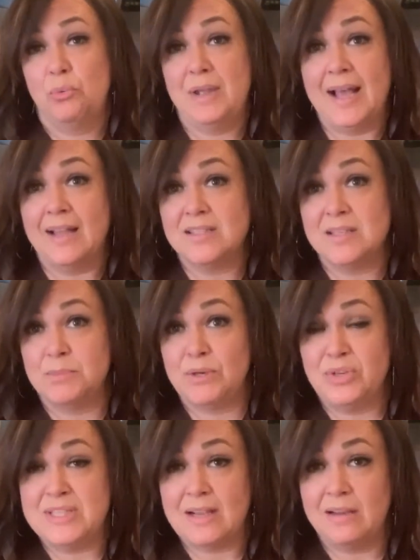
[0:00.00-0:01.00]
we had some
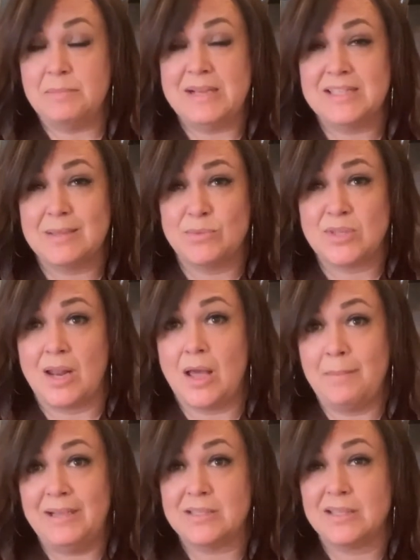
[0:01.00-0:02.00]
different deli meats, some
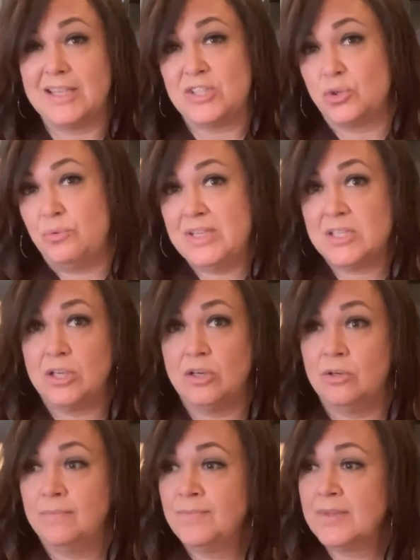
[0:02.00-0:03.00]
salami, sliced
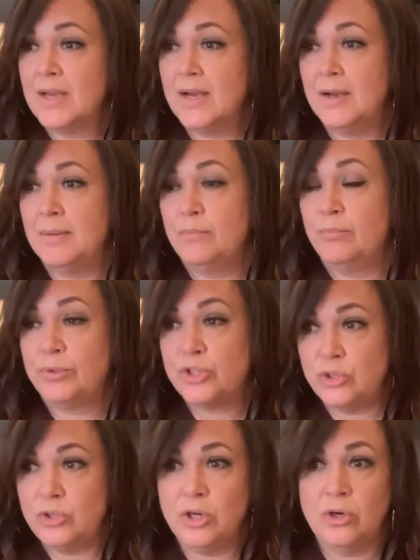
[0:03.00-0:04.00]
chorizo,
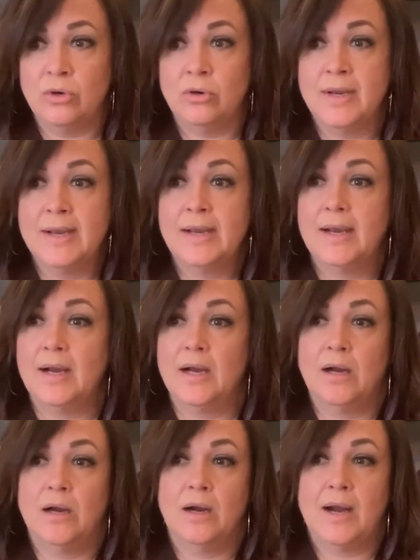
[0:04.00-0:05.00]
prosciutto.
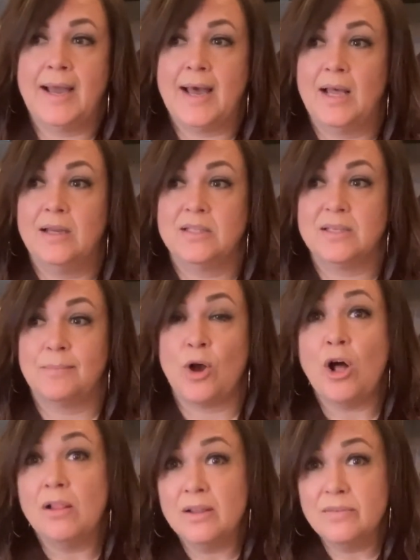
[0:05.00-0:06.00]
I had some
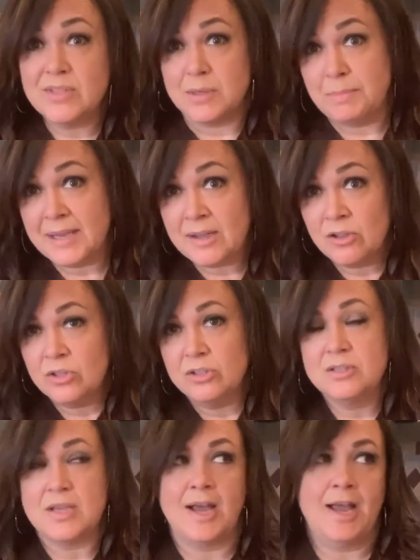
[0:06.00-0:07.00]
olives and
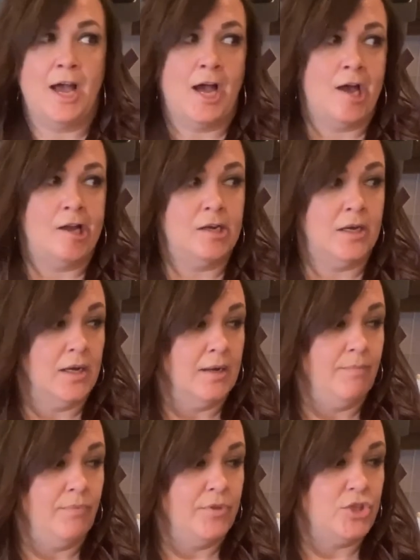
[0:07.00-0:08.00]
pickles. I had
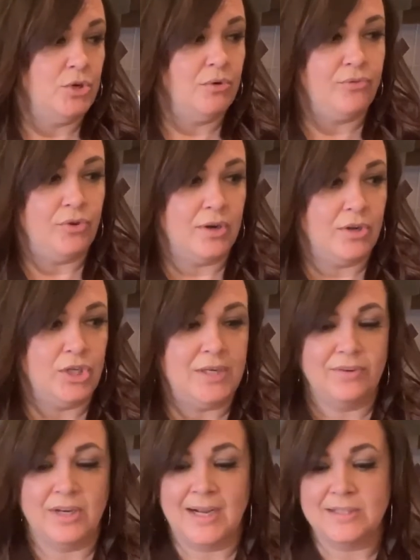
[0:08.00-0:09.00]
two or three
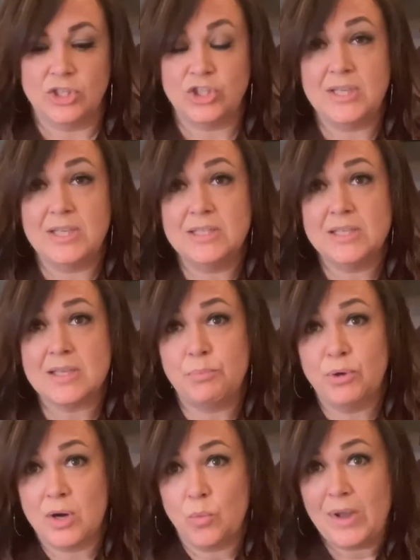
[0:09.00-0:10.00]
different kinds of cheeses I
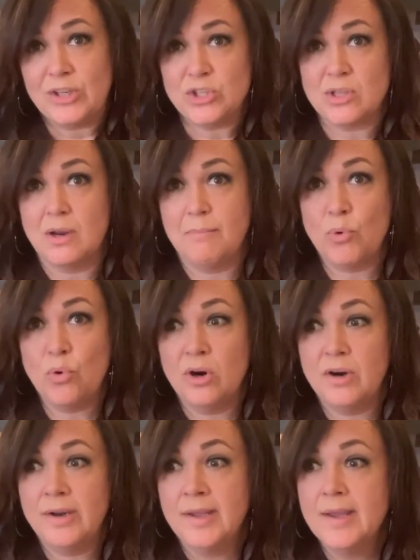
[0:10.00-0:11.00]
put on wedges on a
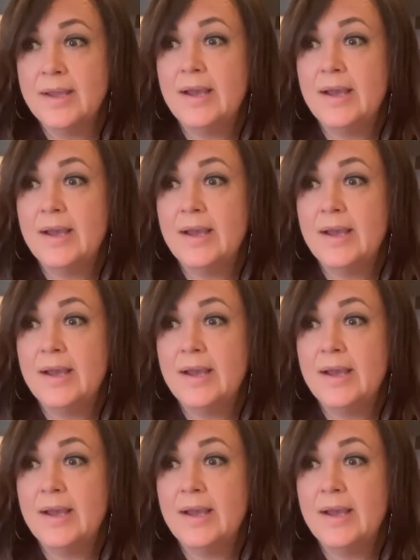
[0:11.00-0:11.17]
board,